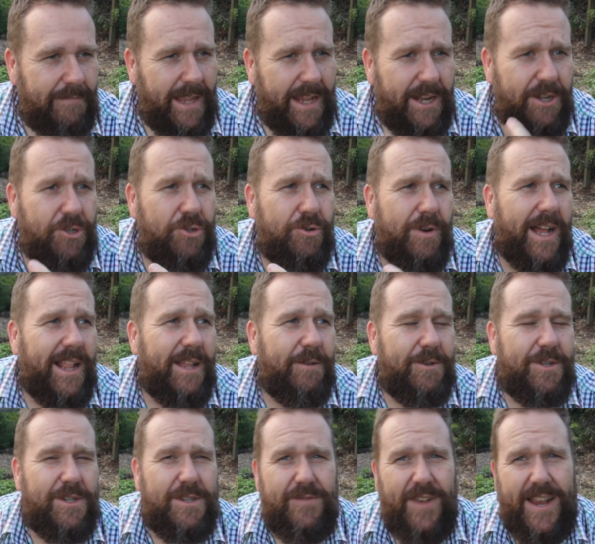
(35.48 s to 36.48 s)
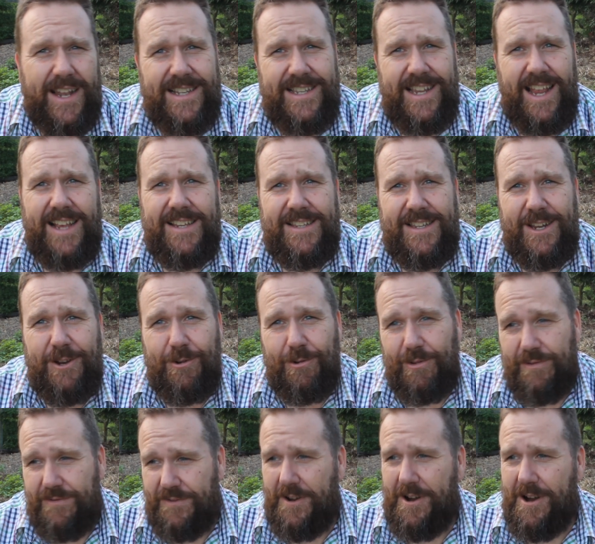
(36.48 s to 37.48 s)
in Australia, which is fantastic. All
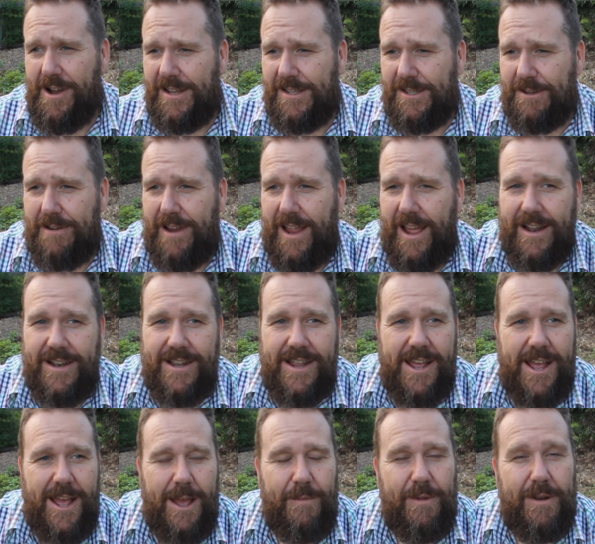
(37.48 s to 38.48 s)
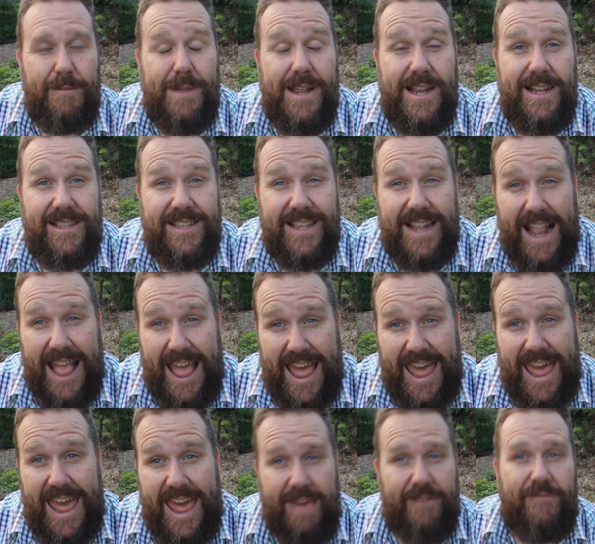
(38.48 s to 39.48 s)
the fires are out, but it means that
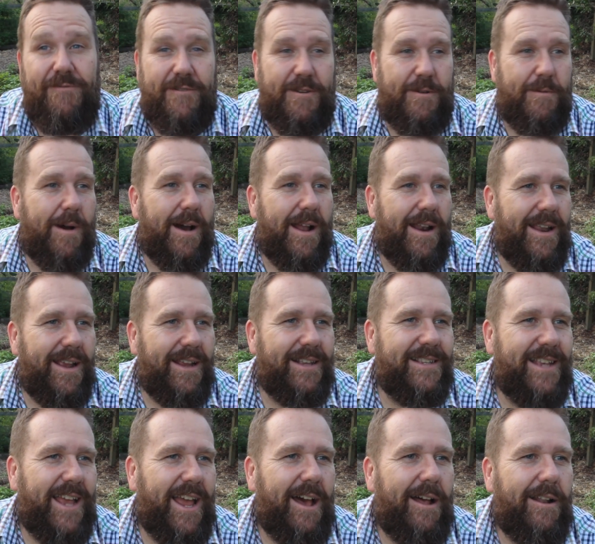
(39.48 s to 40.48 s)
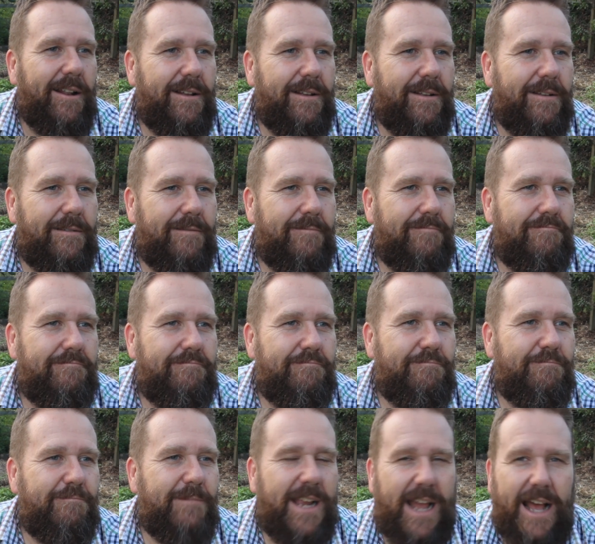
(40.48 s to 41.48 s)
everyone is out
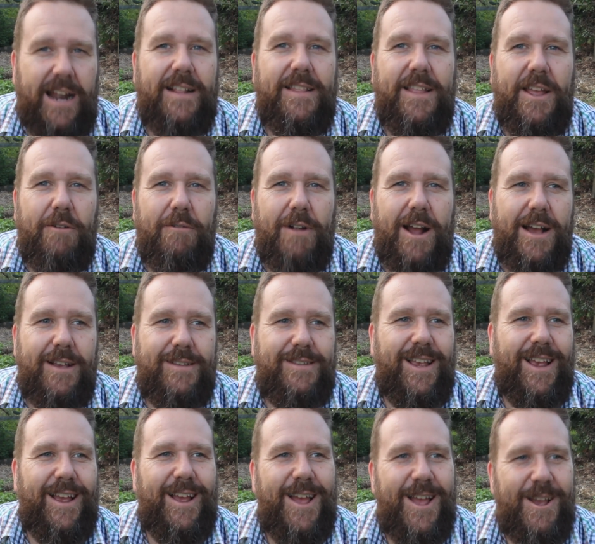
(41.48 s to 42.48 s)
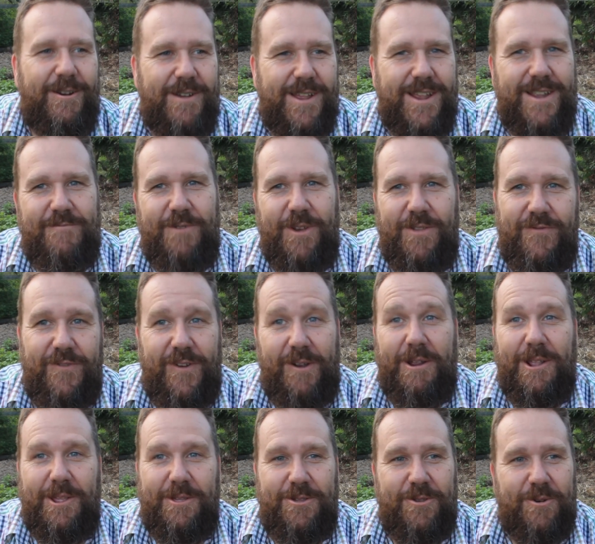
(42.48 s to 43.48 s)
cutting their grass with
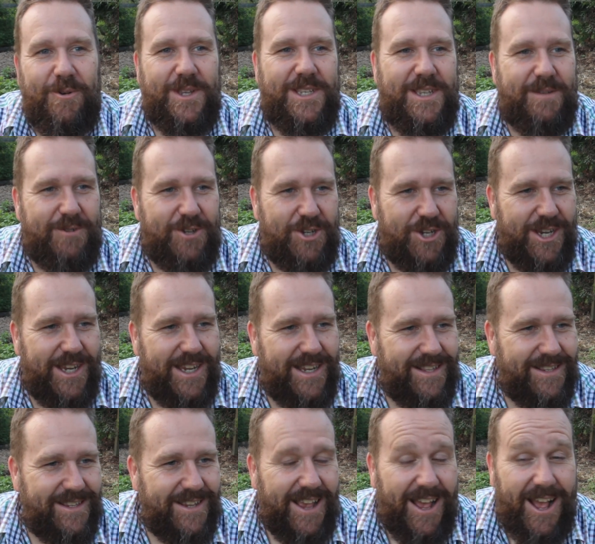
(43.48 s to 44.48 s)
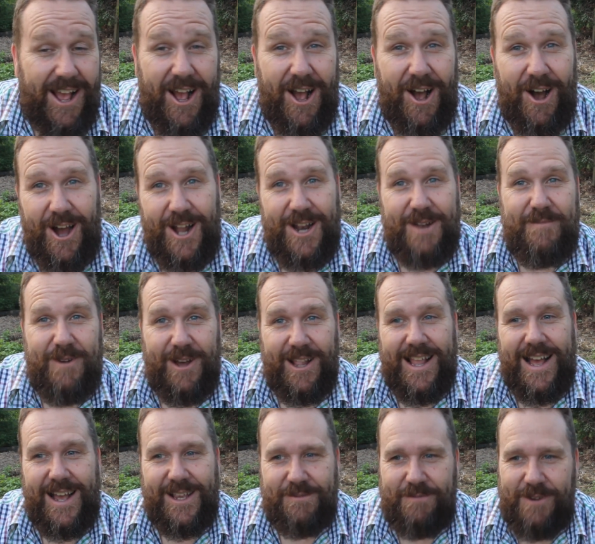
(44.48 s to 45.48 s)
very noisy machines. I did
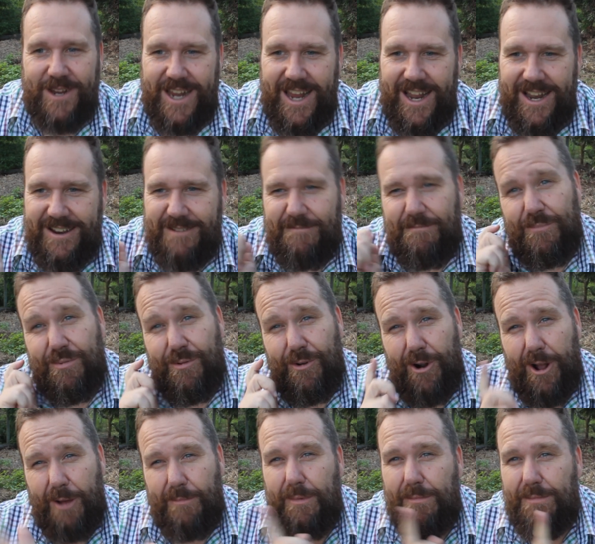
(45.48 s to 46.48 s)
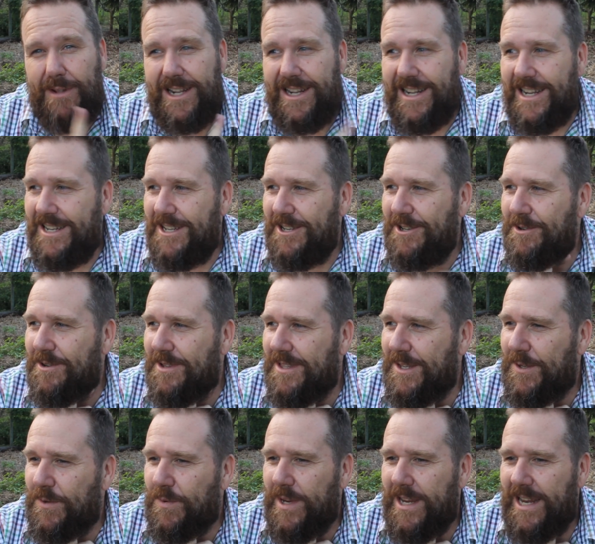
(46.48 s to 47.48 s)
mine last weekend, probably need to do it
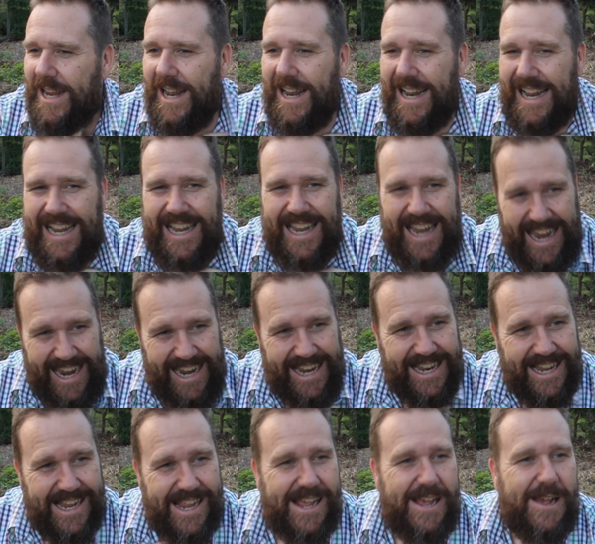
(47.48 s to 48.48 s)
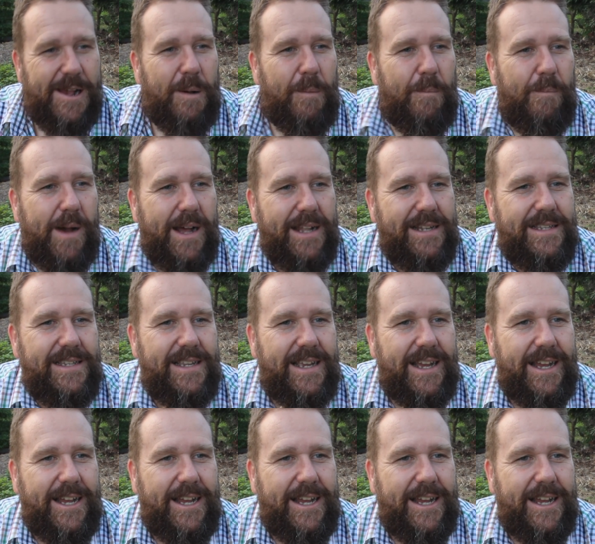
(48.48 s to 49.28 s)
this weekend again, but